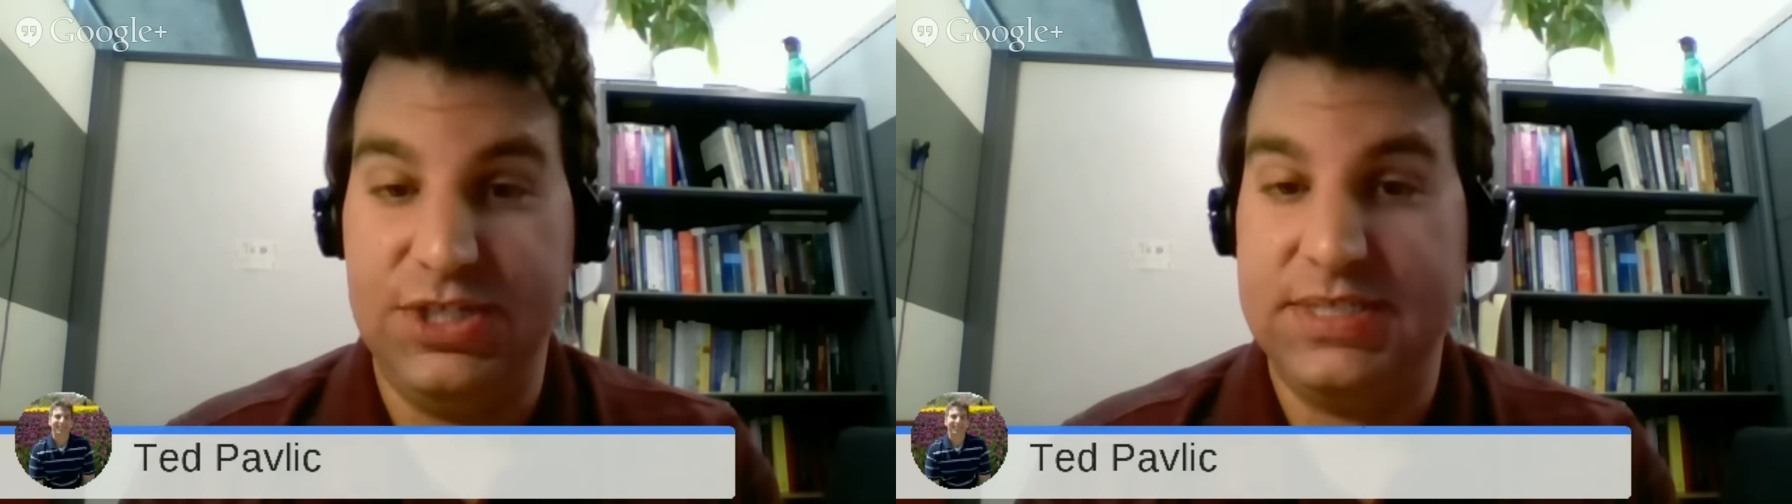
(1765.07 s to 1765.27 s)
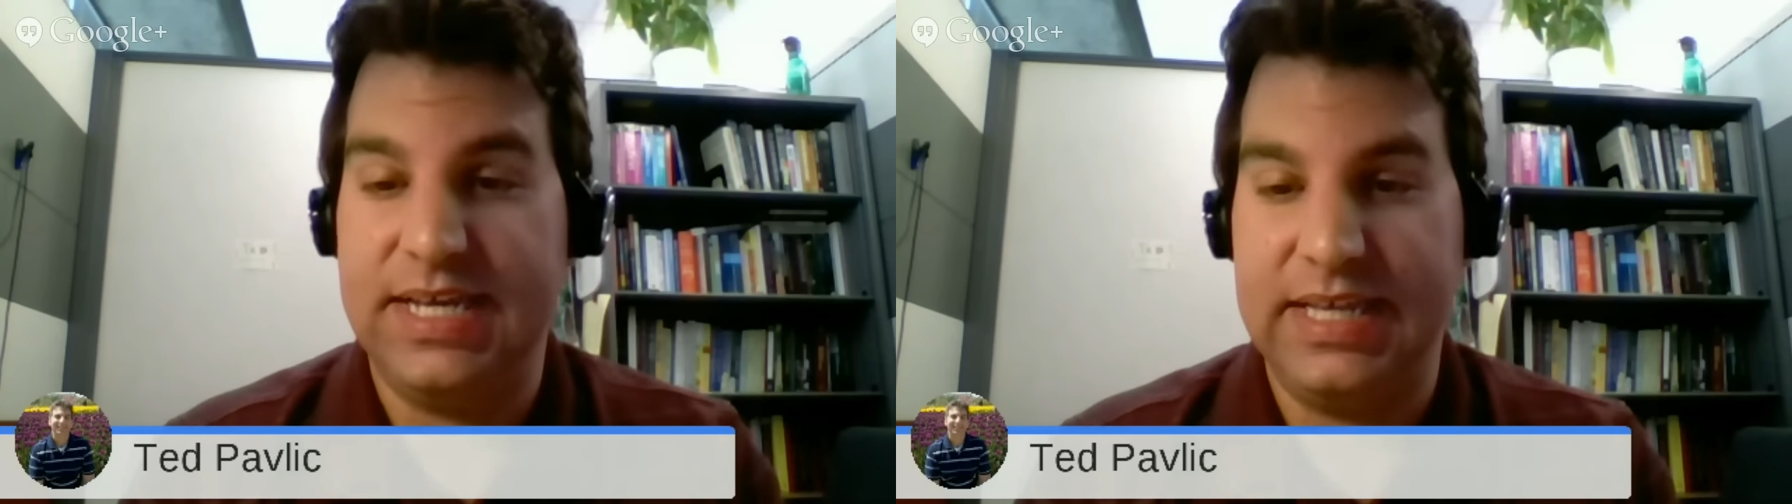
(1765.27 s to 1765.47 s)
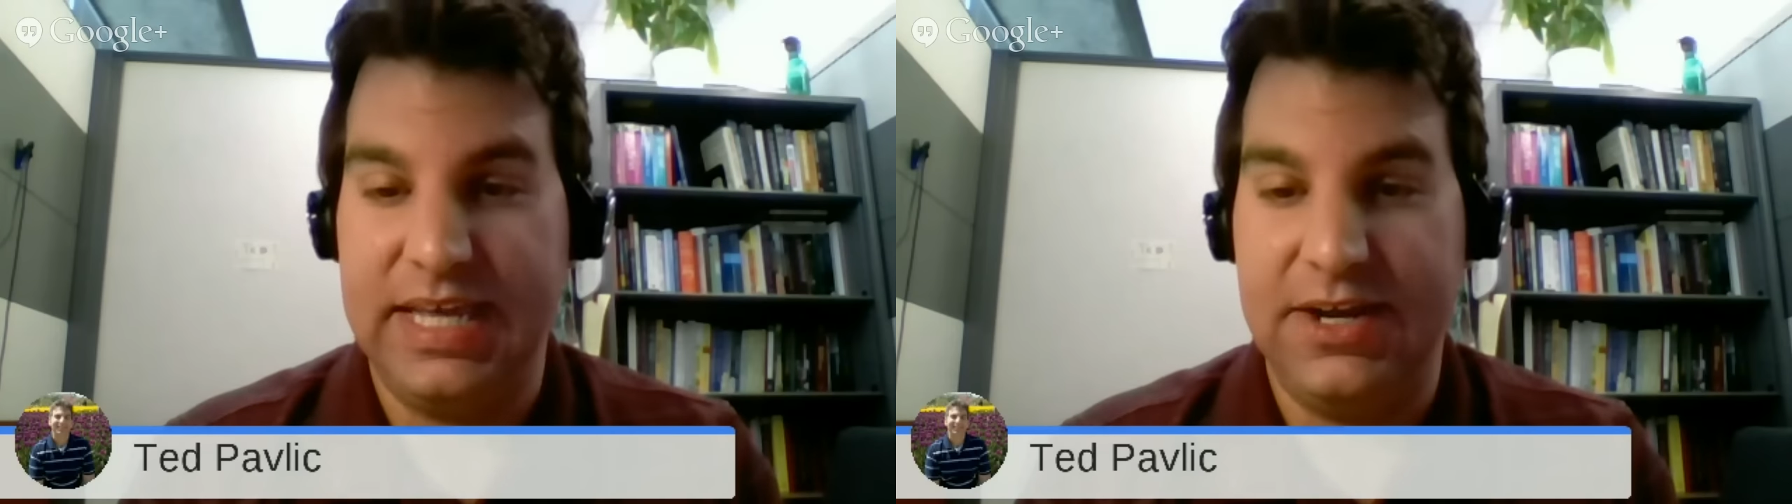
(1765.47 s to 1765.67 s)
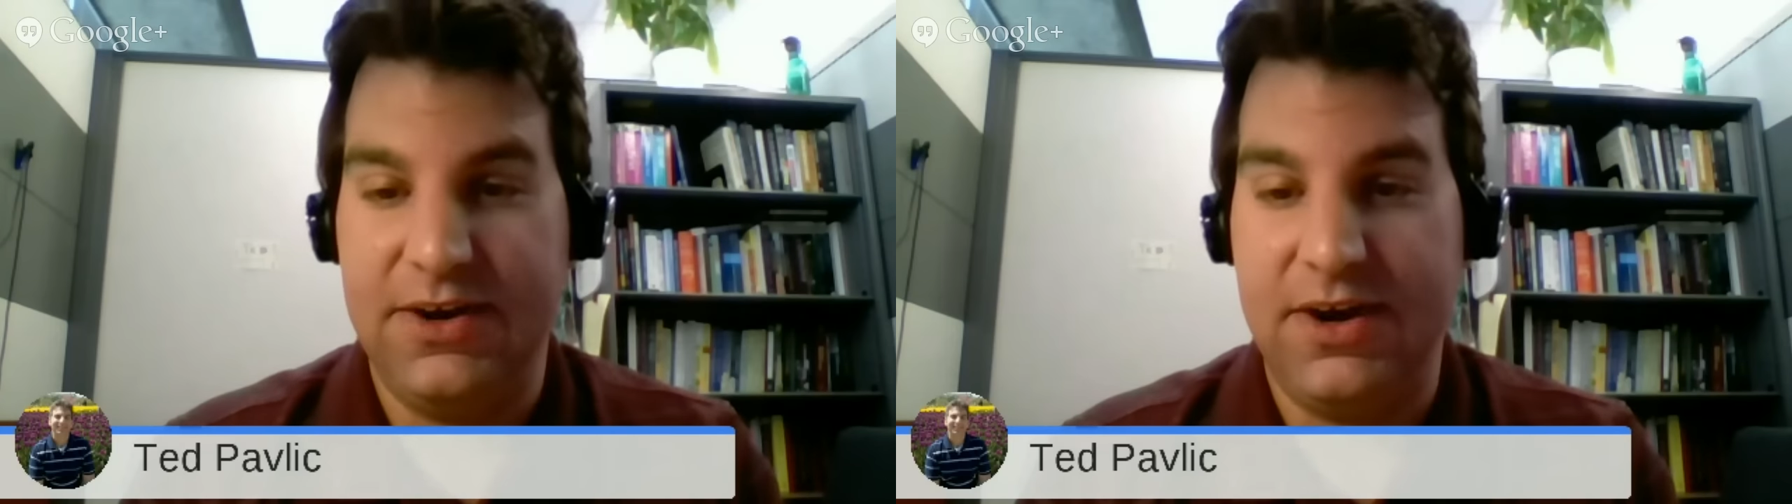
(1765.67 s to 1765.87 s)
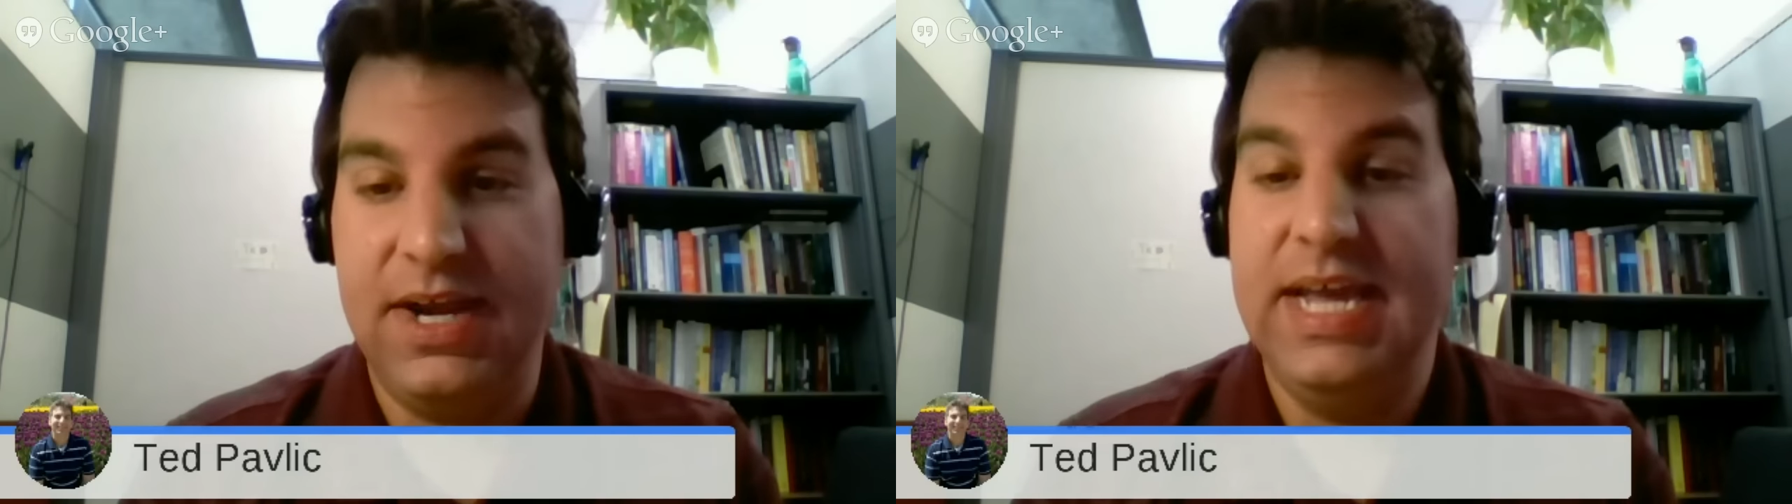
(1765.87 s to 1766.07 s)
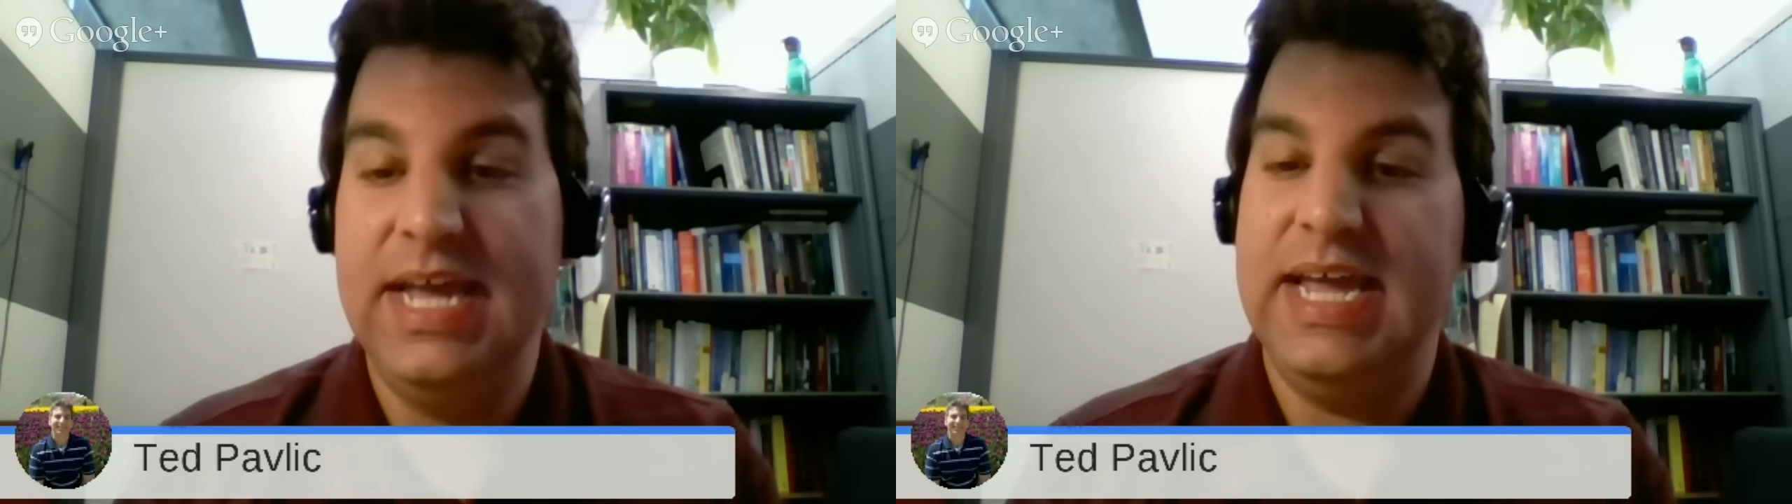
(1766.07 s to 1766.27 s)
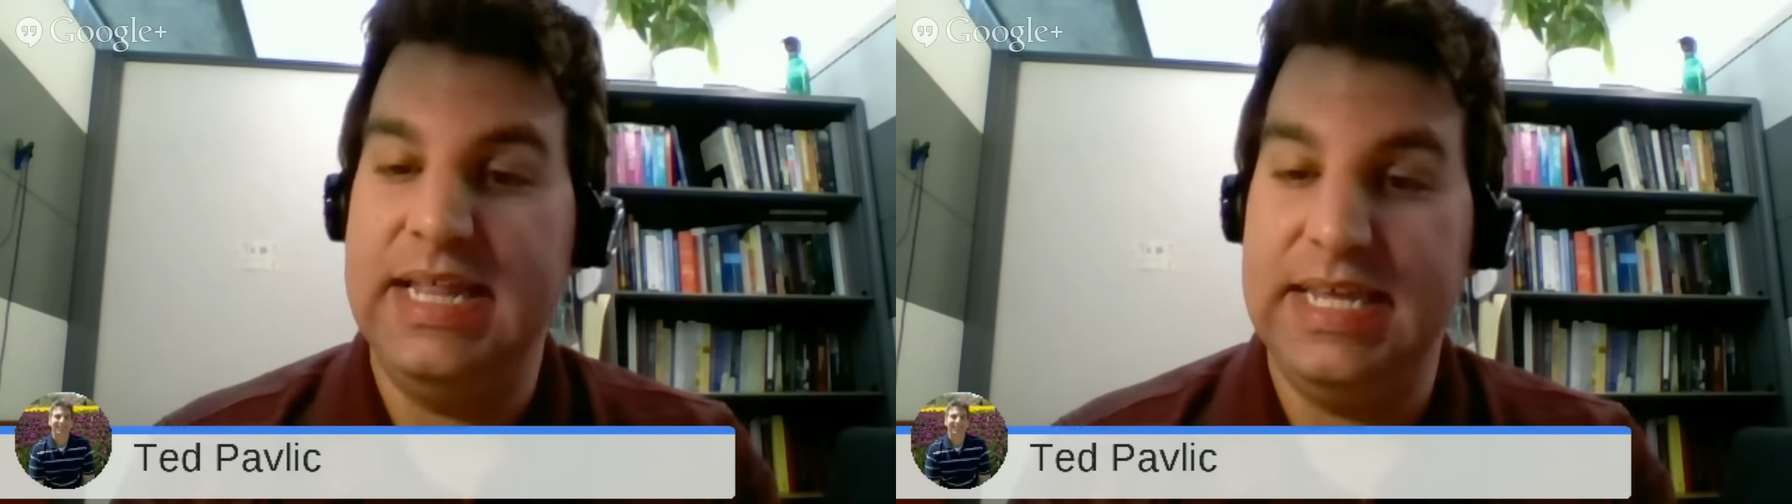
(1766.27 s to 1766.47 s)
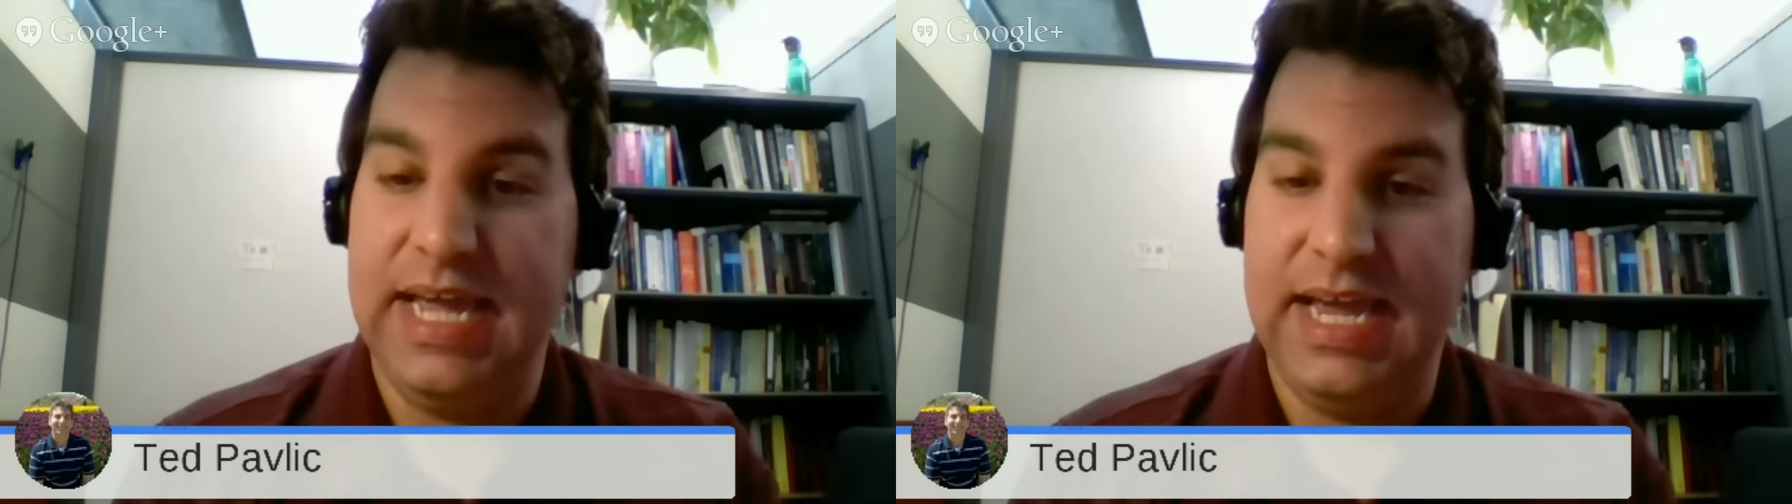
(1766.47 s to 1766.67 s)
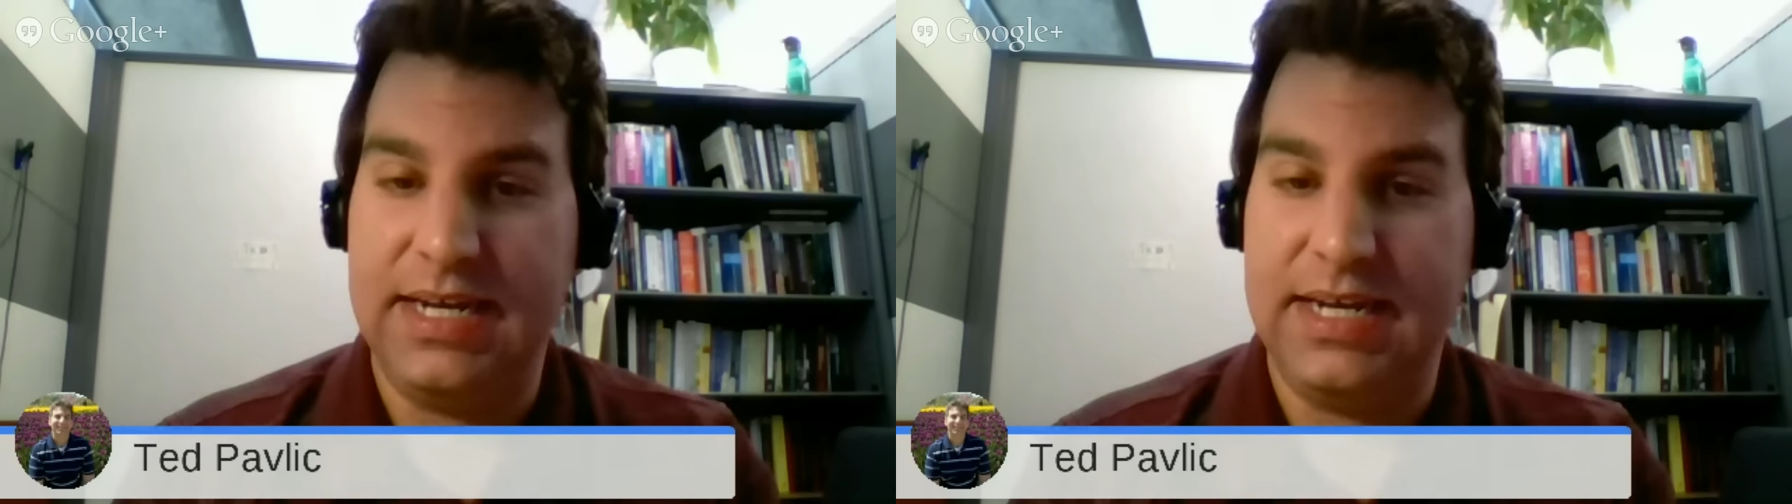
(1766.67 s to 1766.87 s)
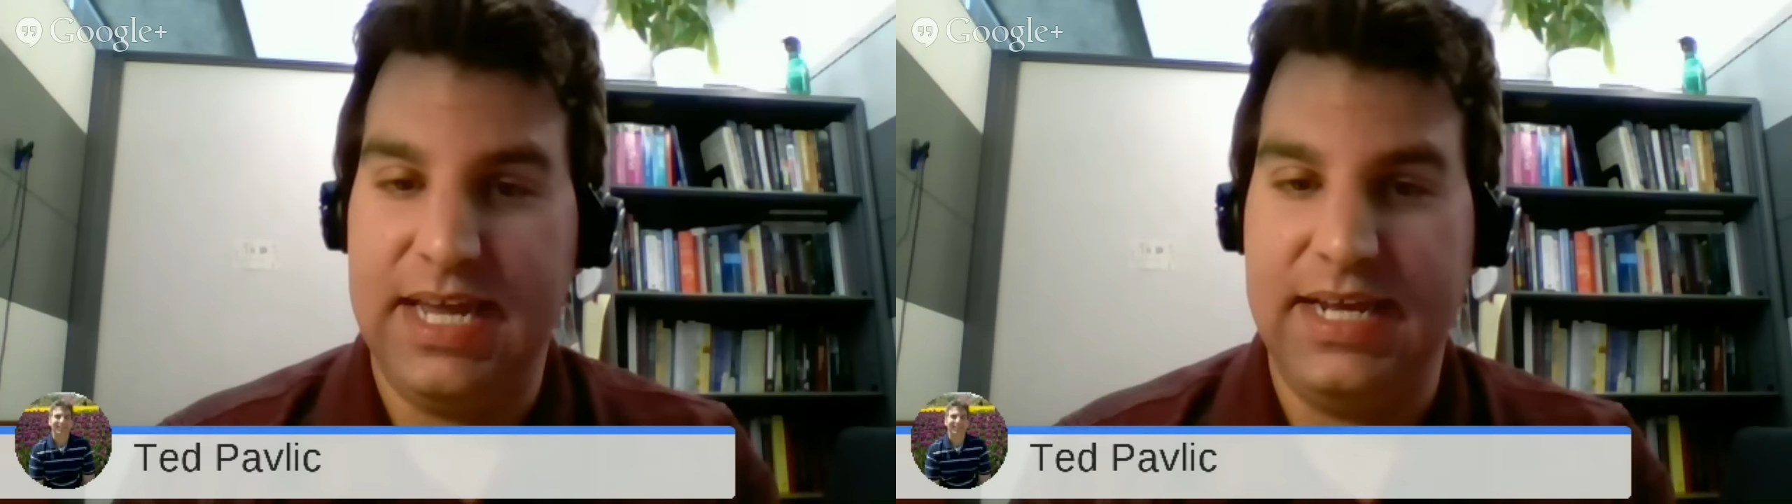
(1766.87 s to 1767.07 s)
just like they are in the
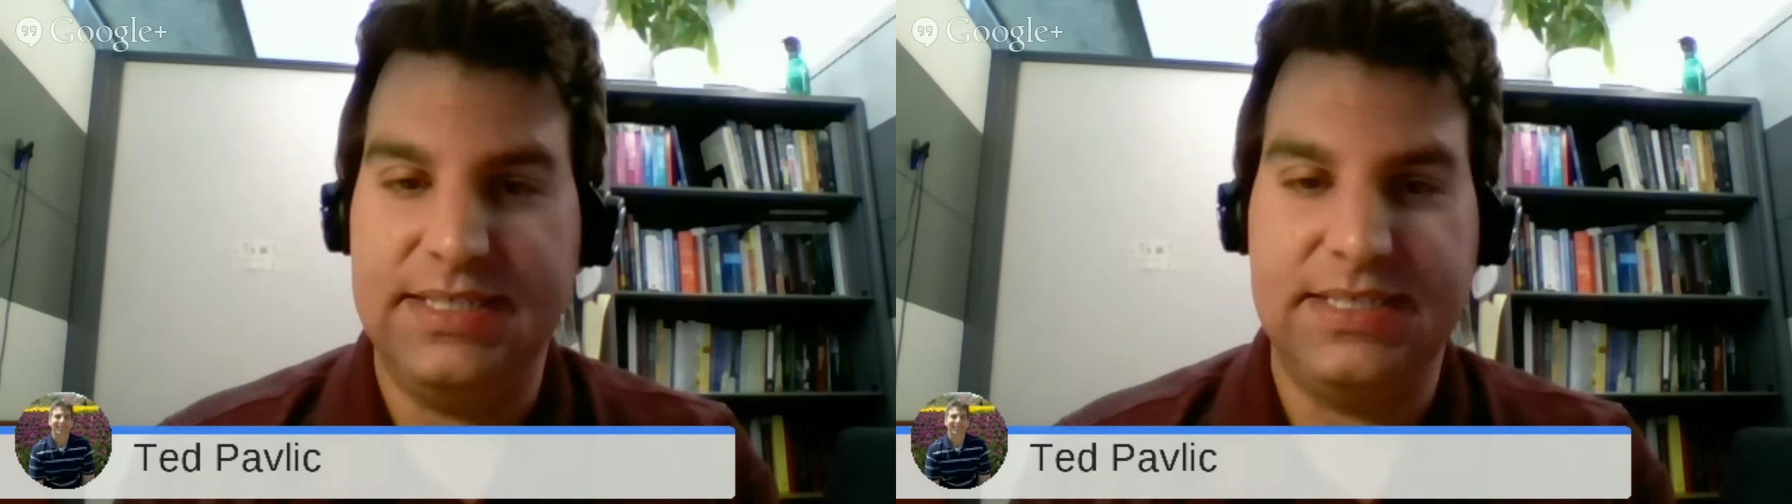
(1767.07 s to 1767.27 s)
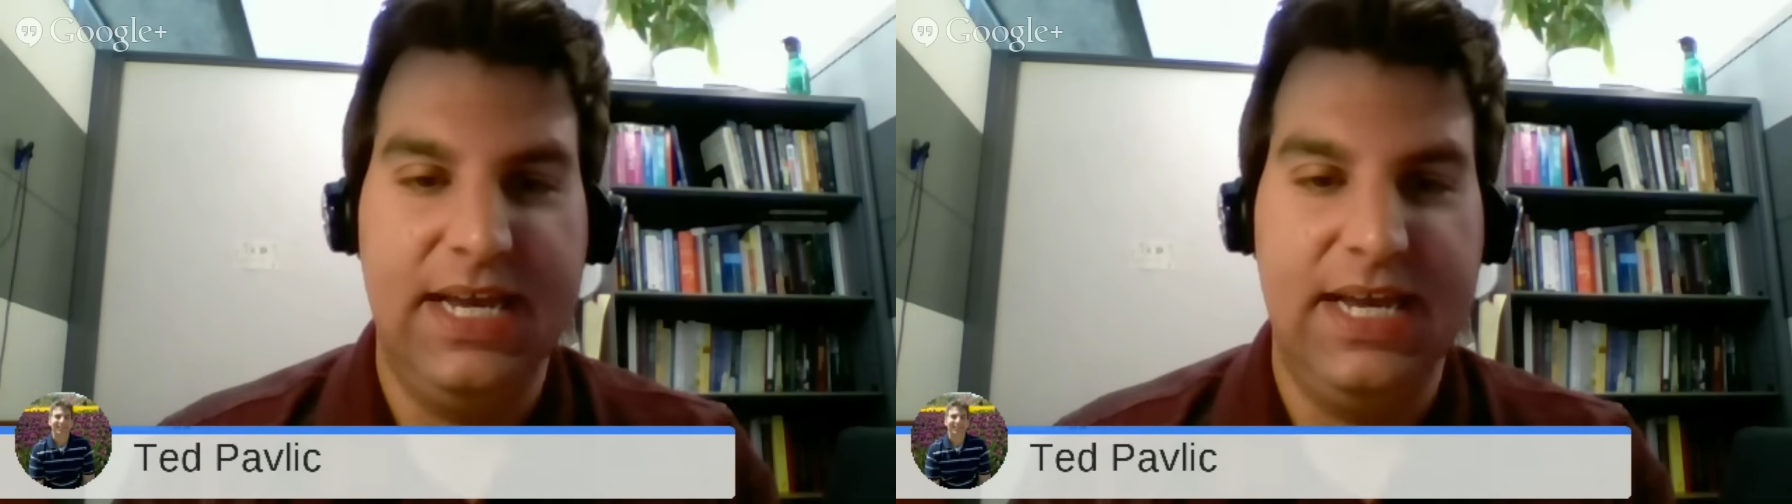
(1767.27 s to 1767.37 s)
ant case.